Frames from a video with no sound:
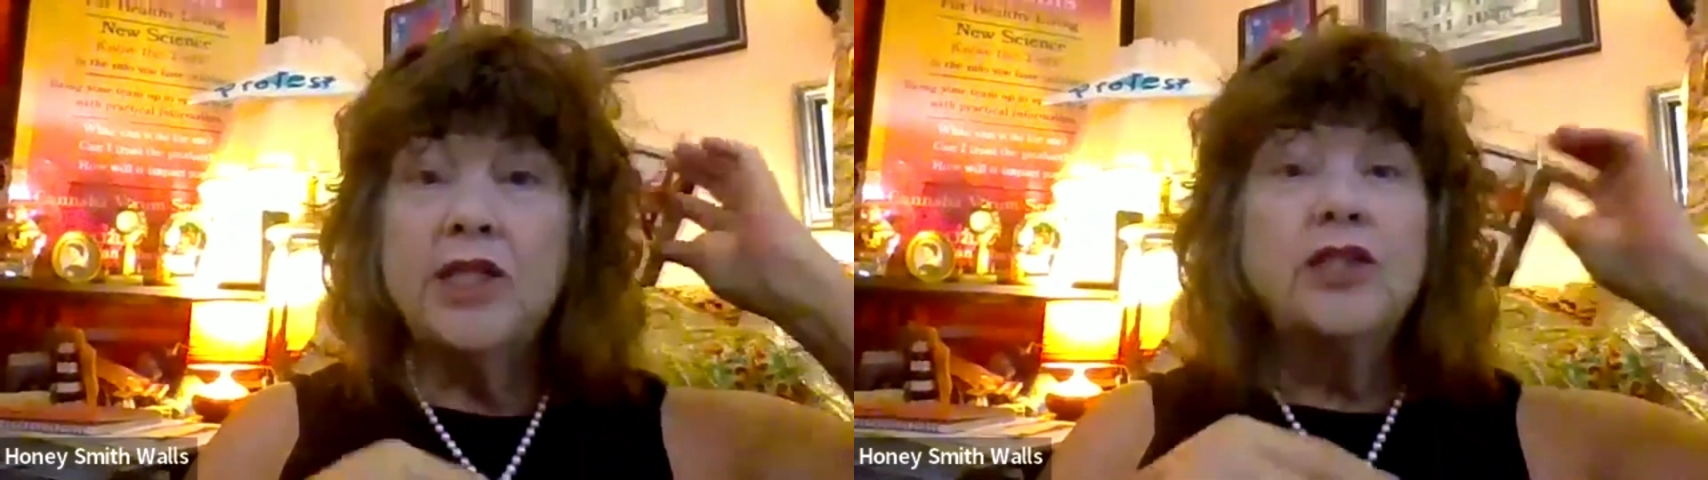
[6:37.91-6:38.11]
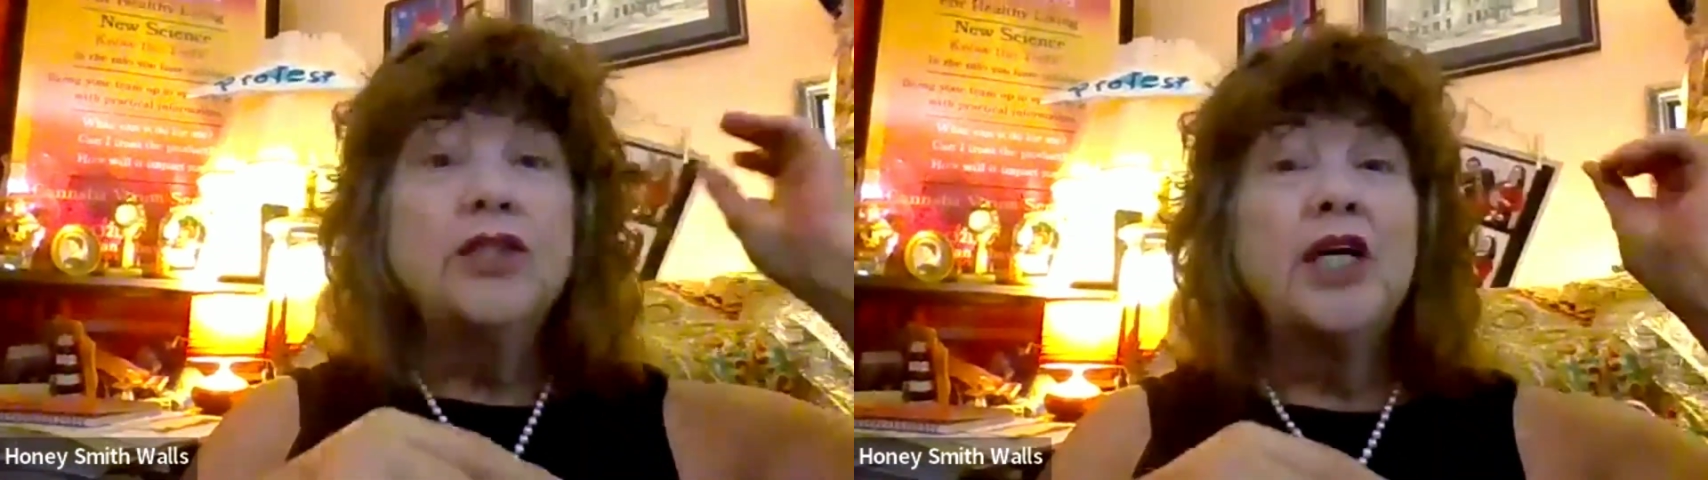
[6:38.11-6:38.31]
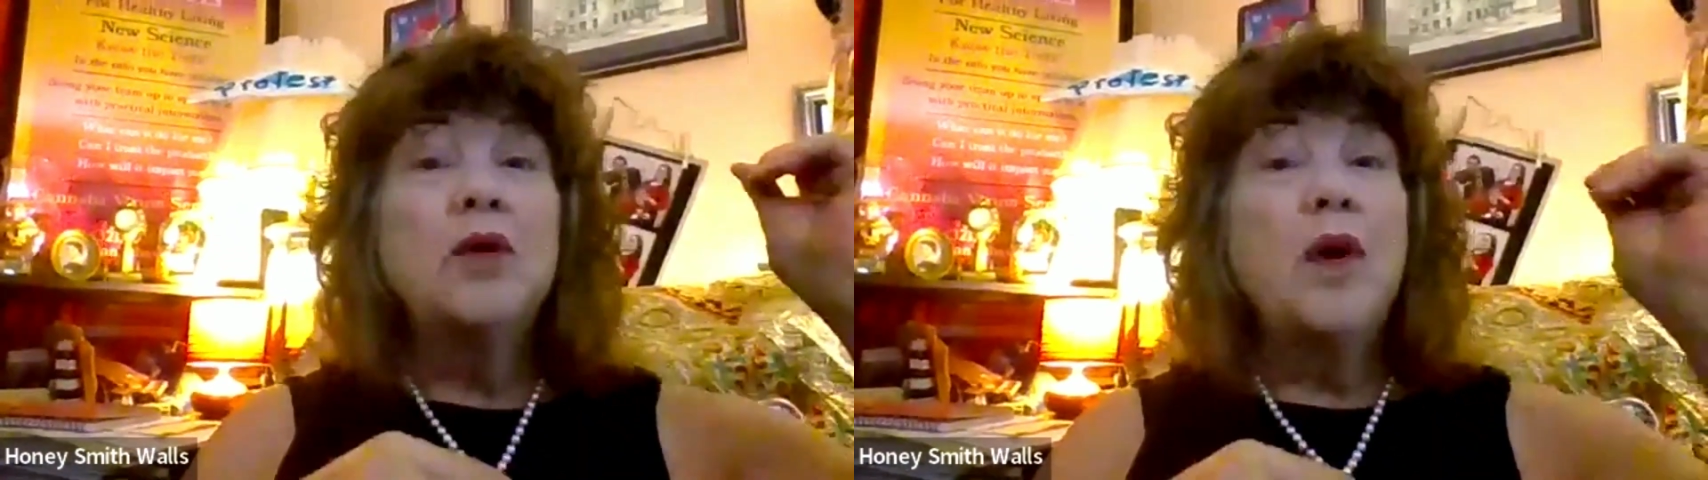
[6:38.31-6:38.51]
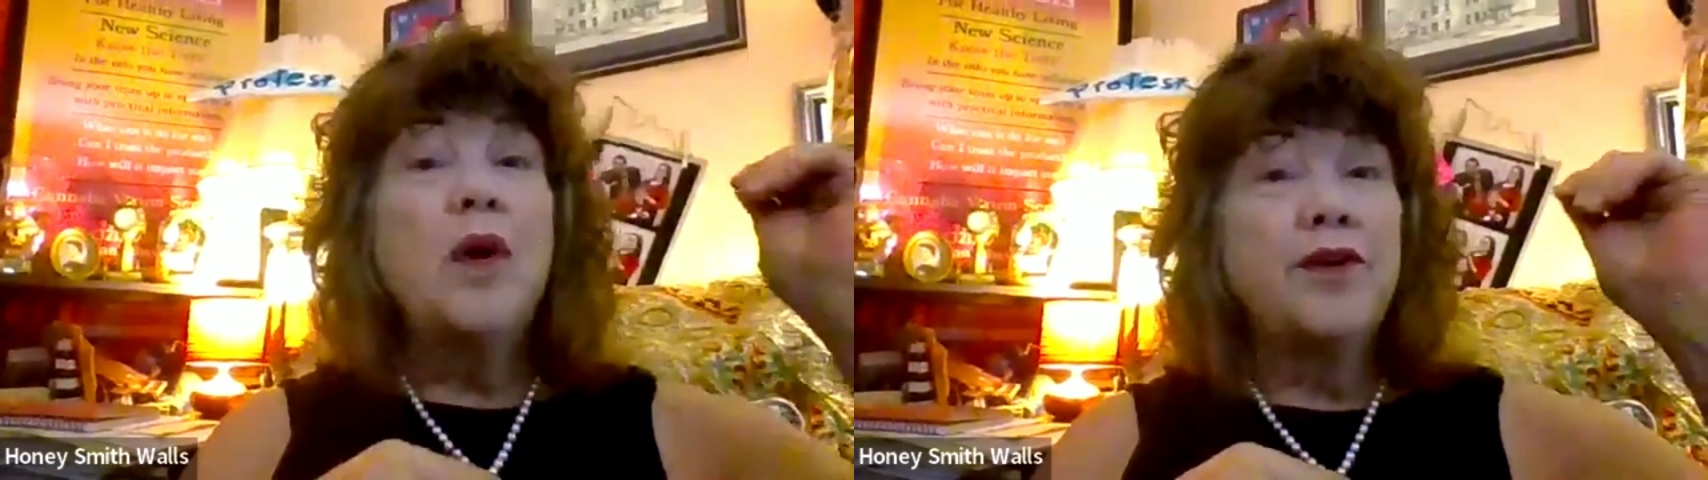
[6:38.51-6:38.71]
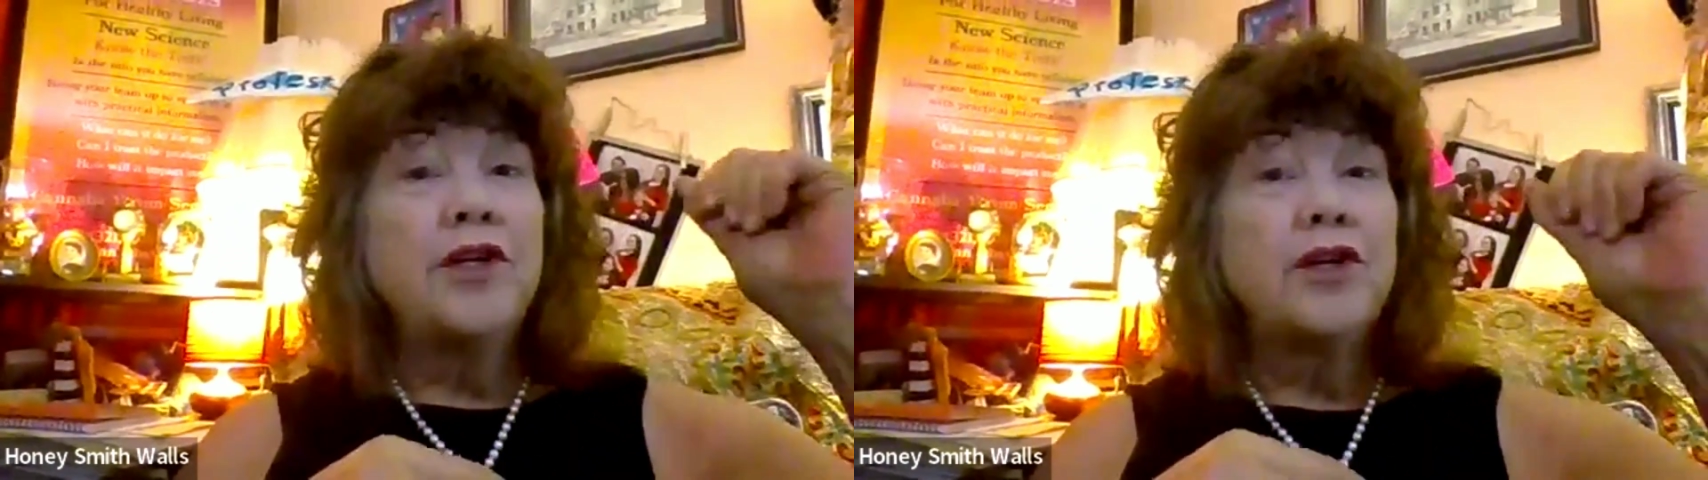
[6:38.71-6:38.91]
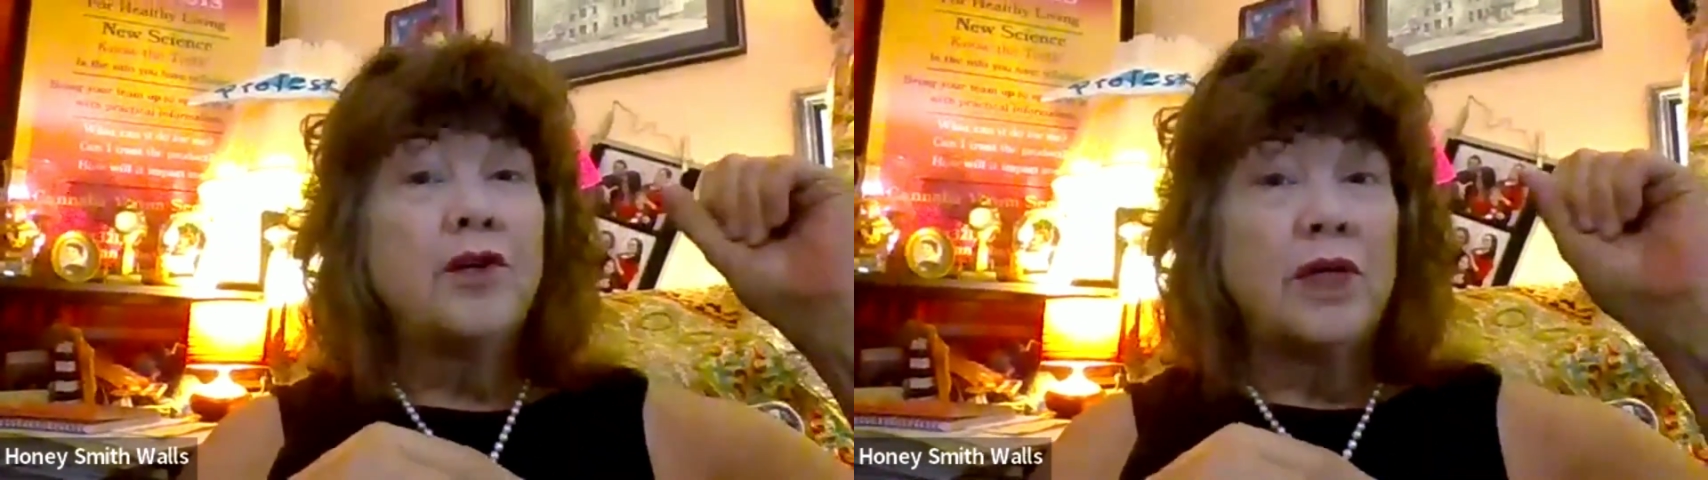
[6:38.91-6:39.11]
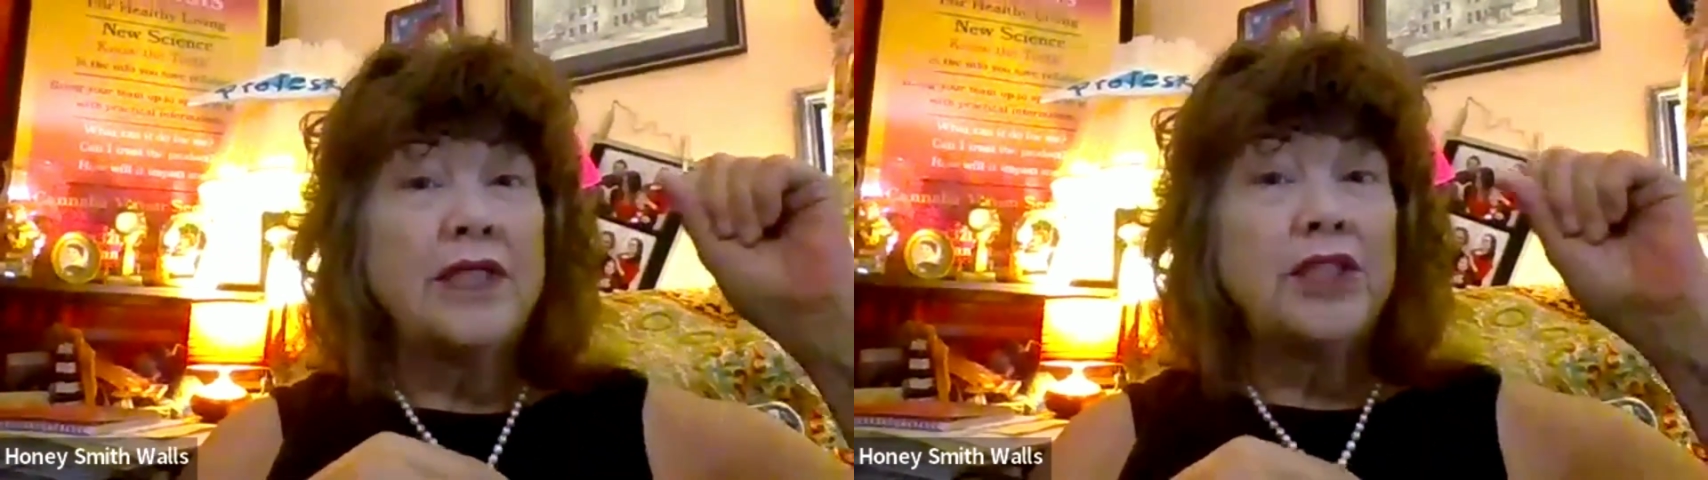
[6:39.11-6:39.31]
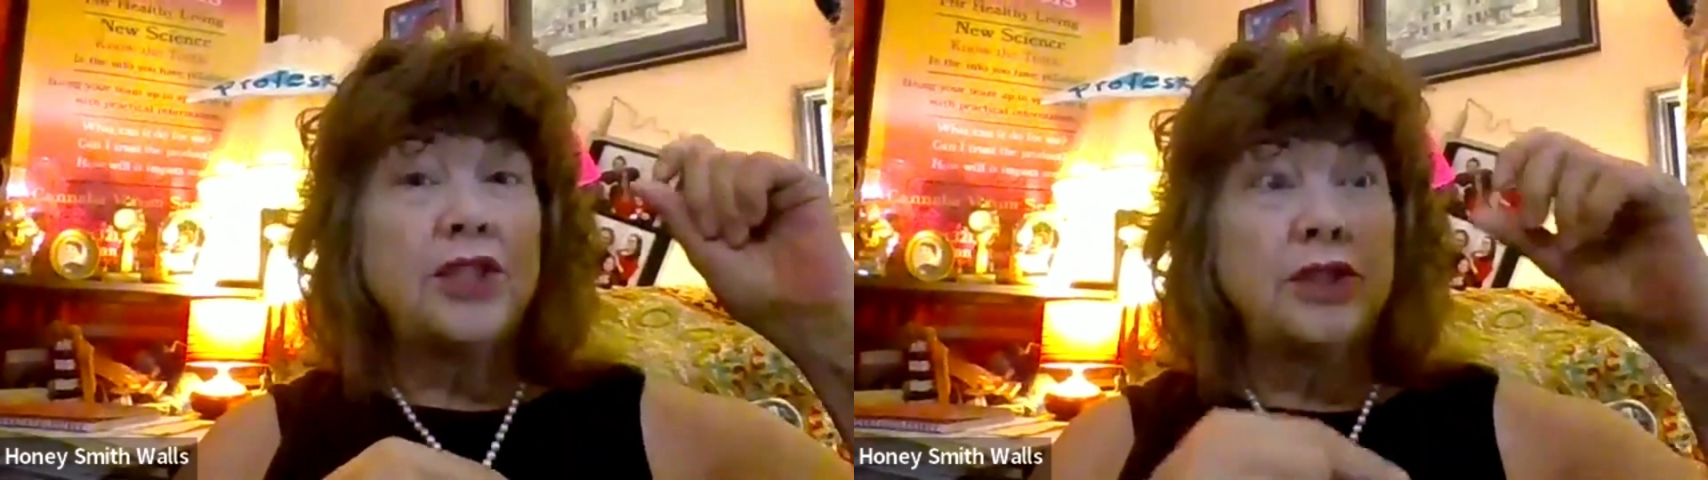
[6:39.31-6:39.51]
you'll know whether you're
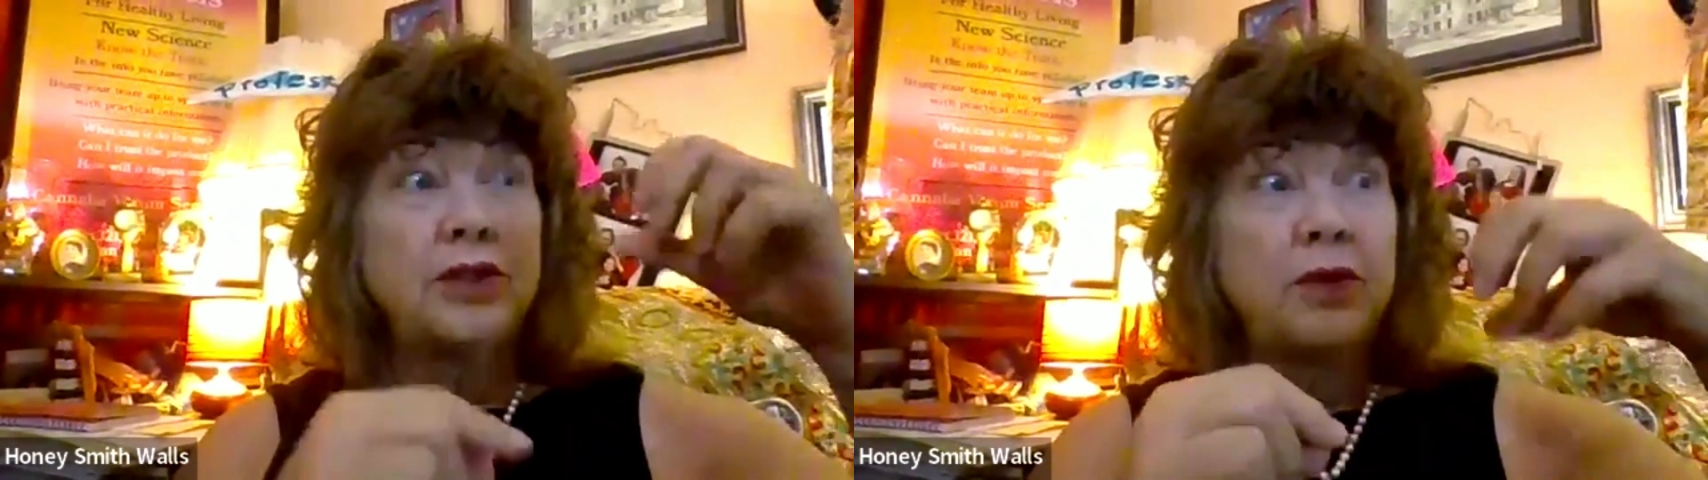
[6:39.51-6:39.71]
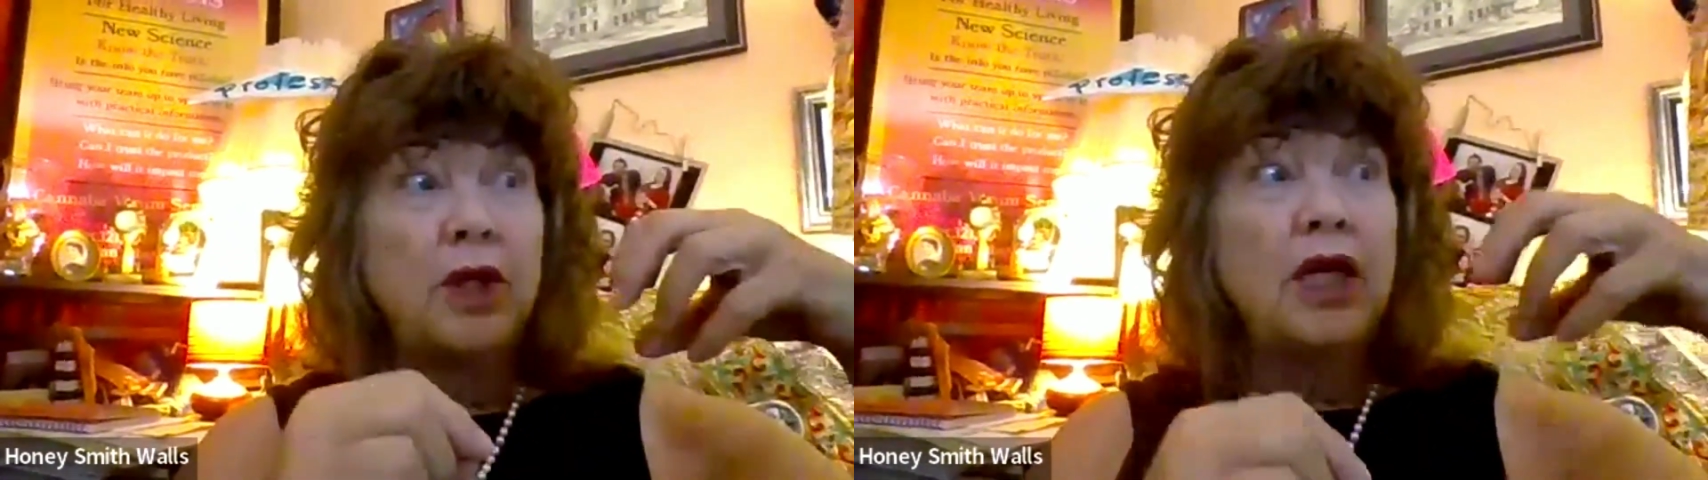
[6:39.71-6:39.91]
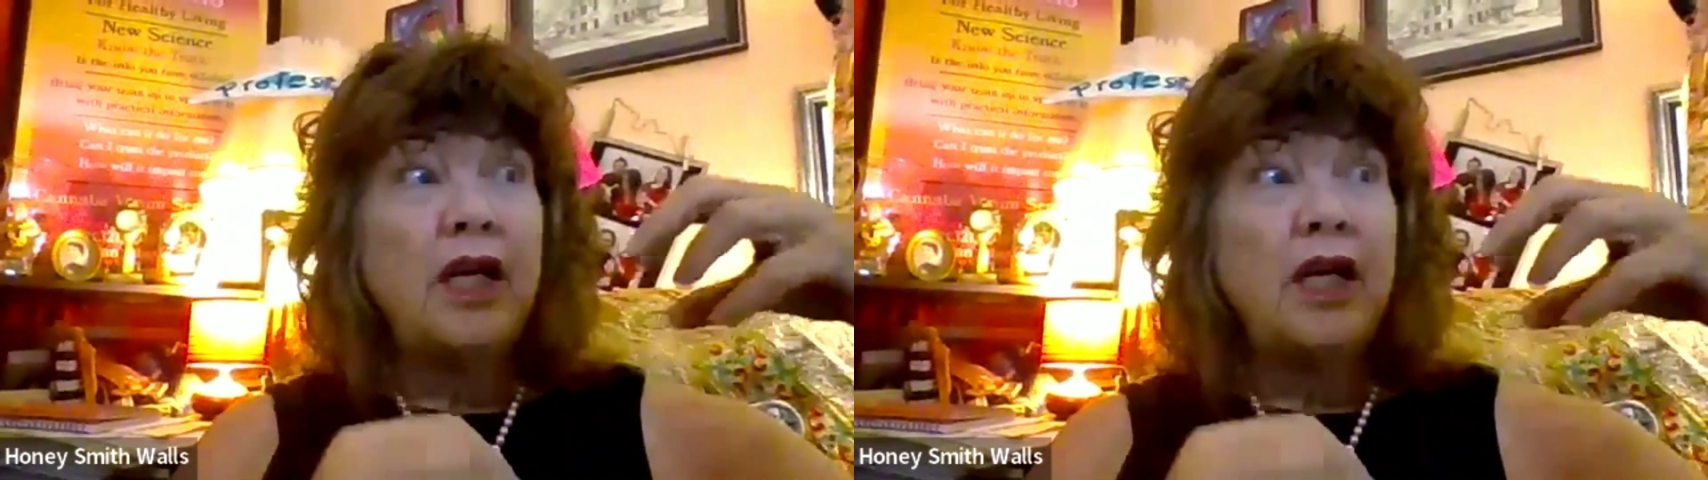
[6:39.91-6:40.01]
going to